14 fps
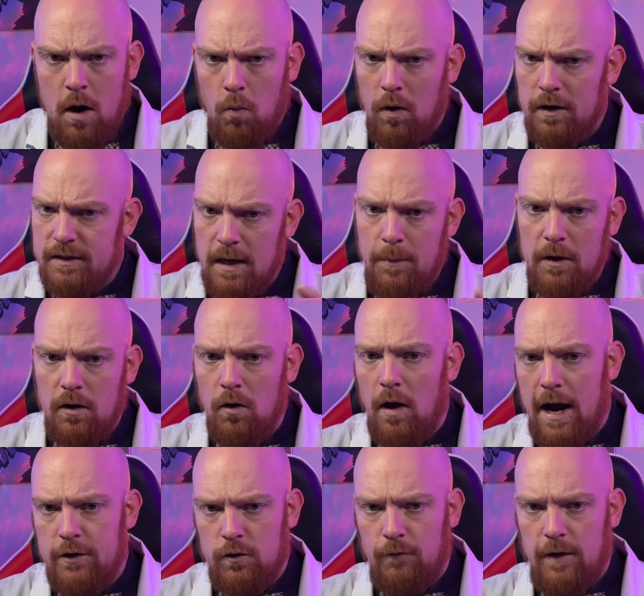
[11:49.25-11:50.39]
where typical
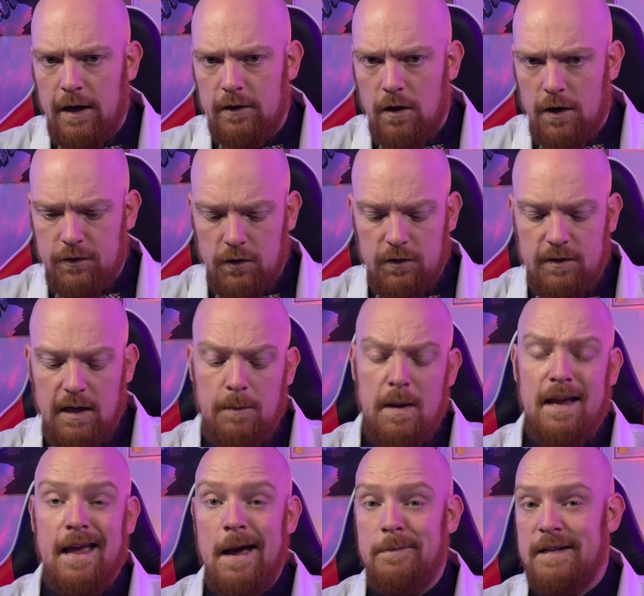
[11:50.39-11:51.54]
hydrovac nozzles need to be
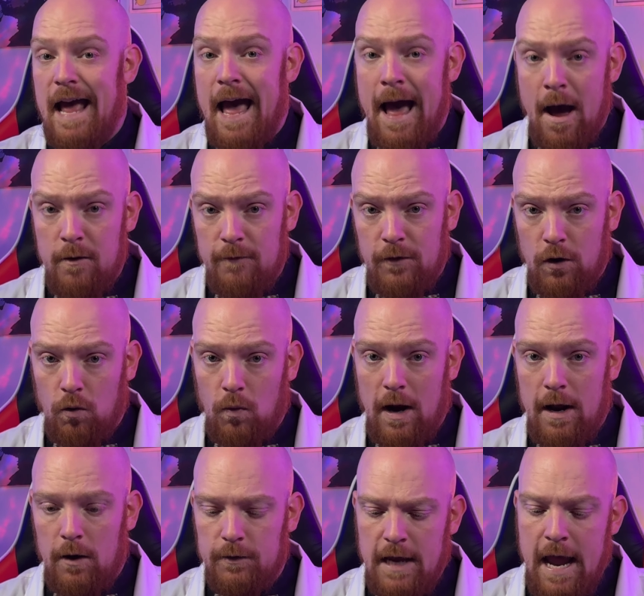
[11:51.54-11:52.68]
kept out of the
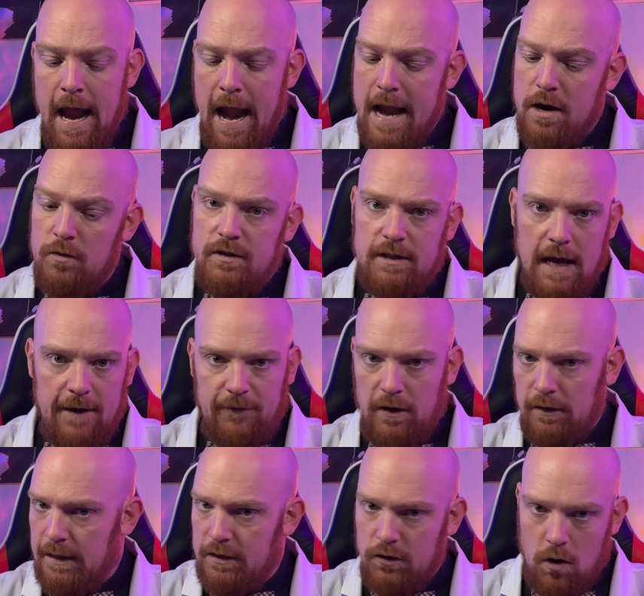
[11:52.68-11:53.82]
ground, and you
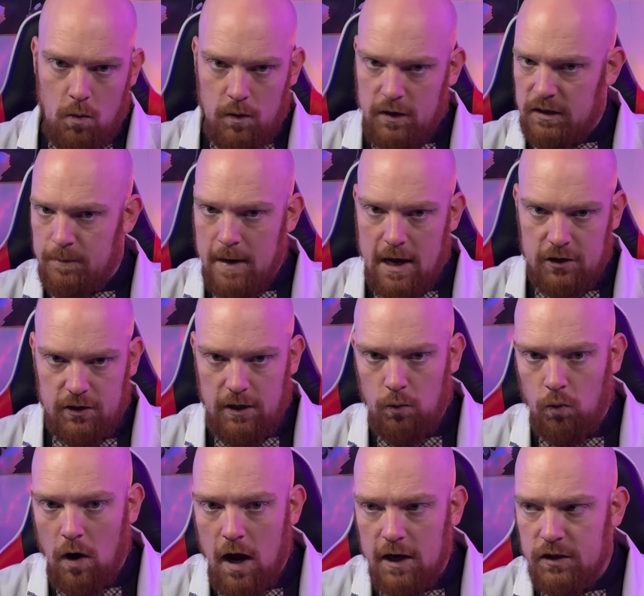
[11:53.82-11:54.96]
definitely don't want to smash any
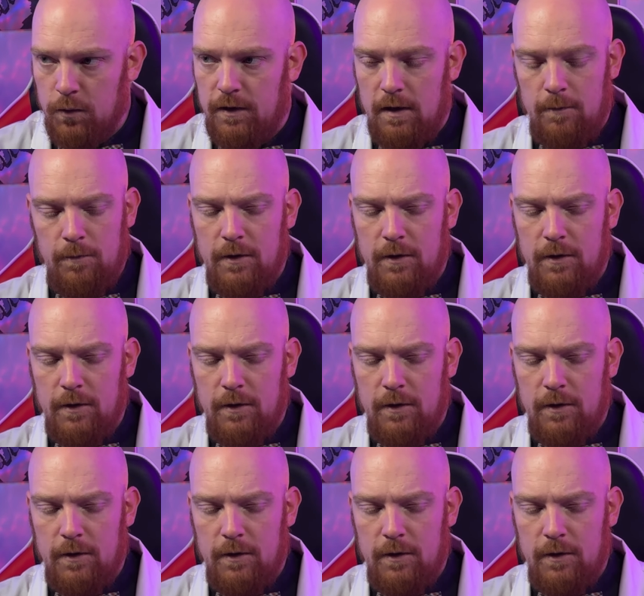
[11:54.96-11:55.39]
rocks with them them.